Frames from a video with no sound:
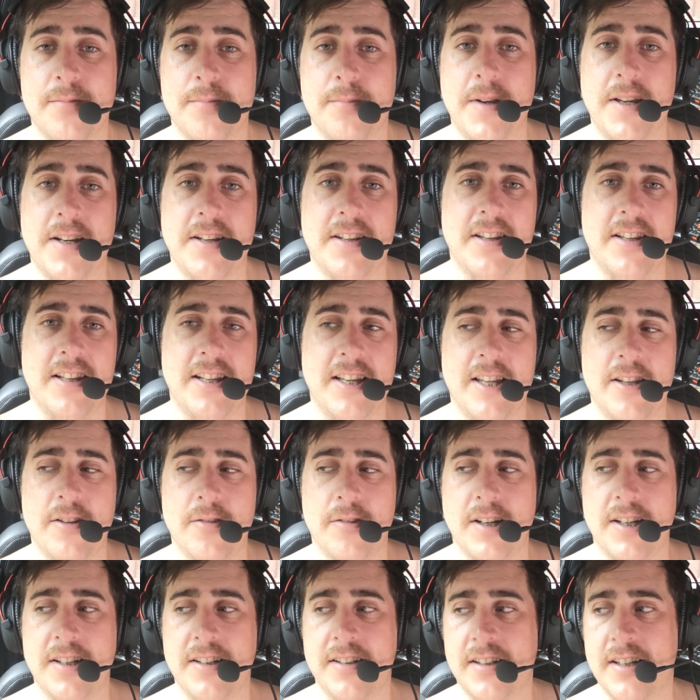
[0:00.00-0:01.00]
Better than the other
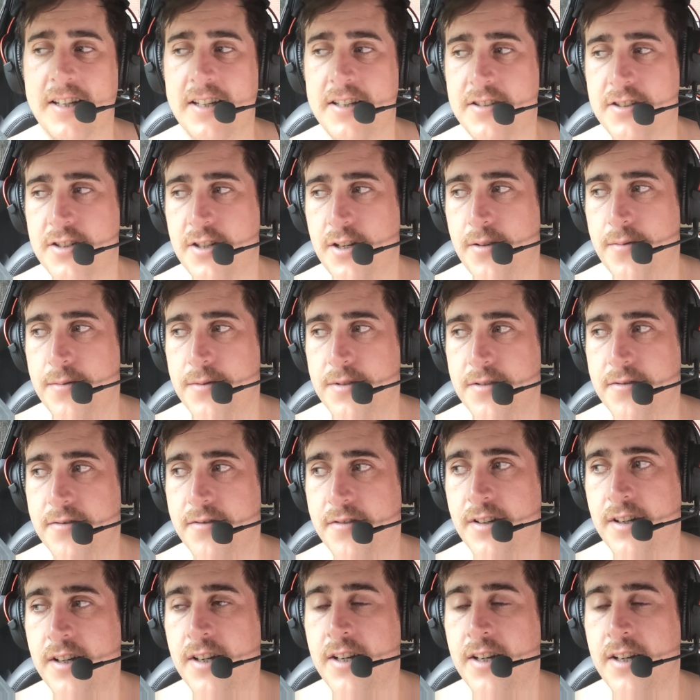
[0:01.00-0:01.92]
one in terms of